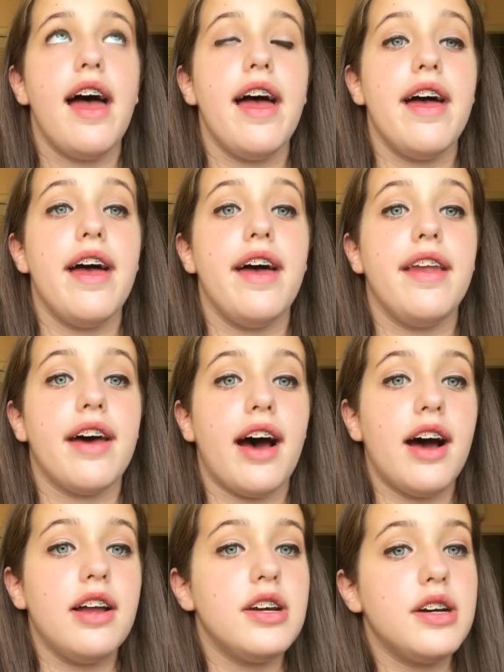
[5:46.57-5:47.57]
And
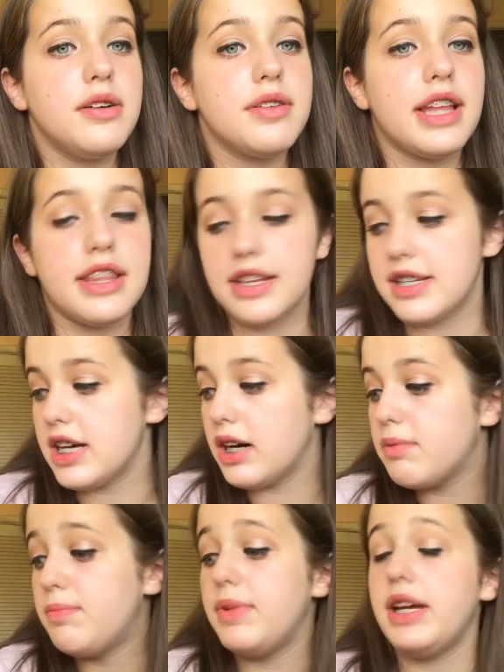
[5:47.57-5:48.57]
I know that this
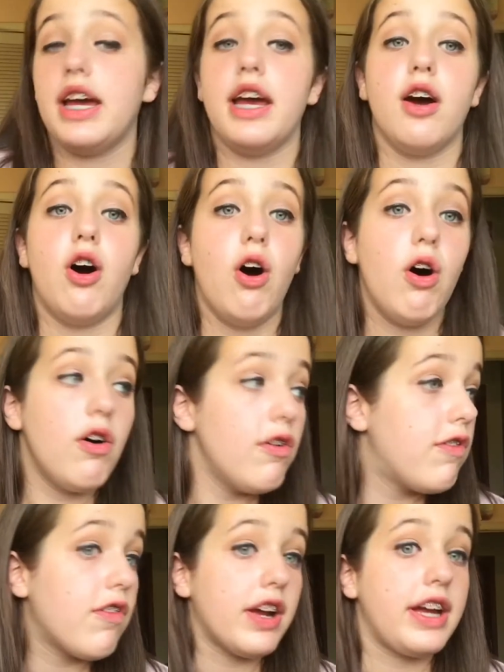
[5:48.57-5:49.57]
helped me a whole
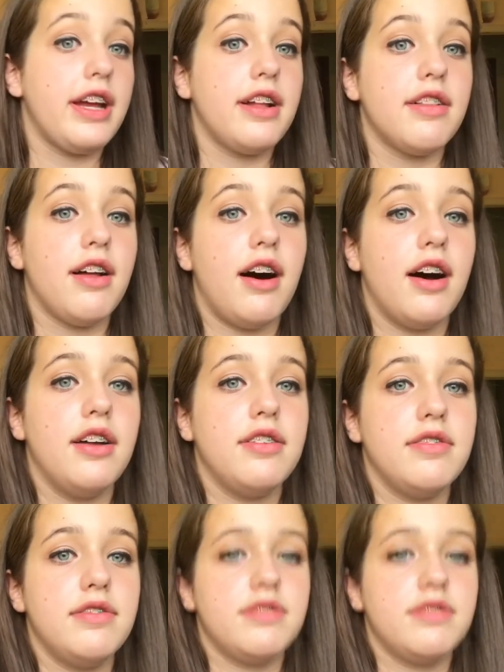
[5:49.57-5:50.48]
freaking lot.